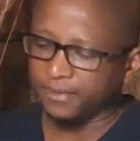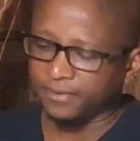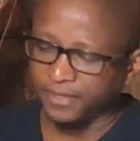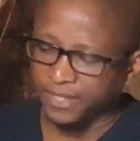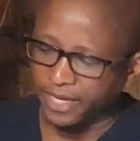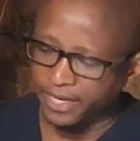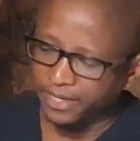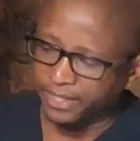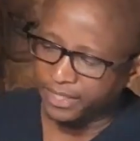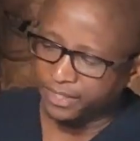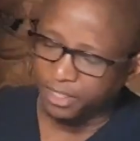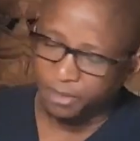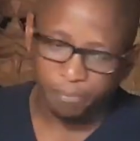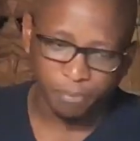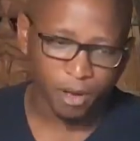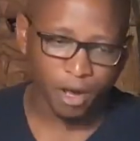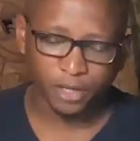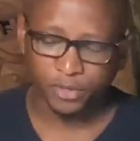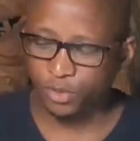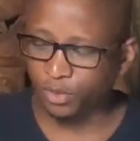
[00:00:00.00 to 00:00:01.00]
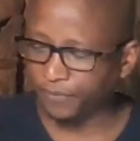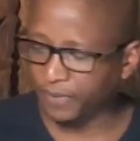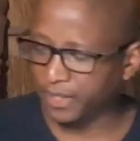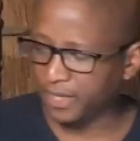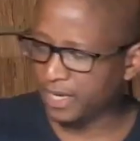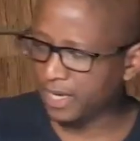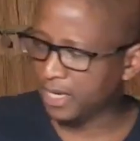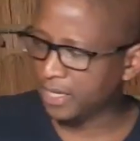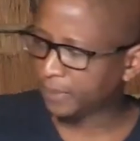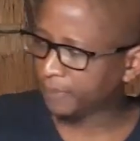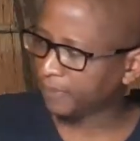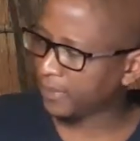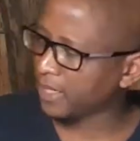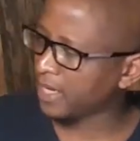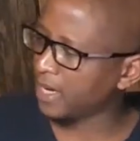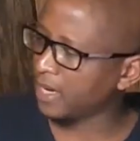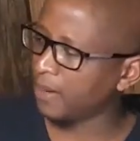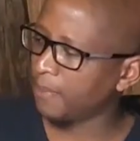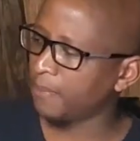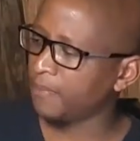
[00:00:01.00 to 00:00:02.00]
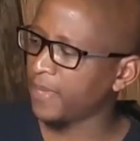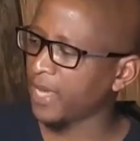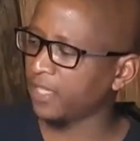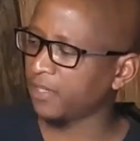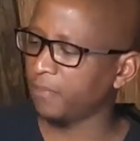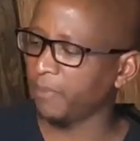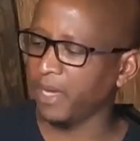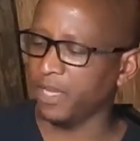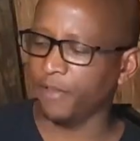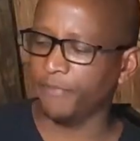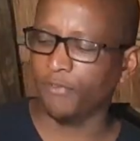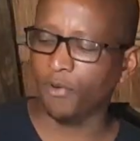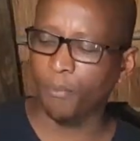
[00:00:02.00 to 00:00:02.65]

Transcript: 10-liter pot over here. That's mainly for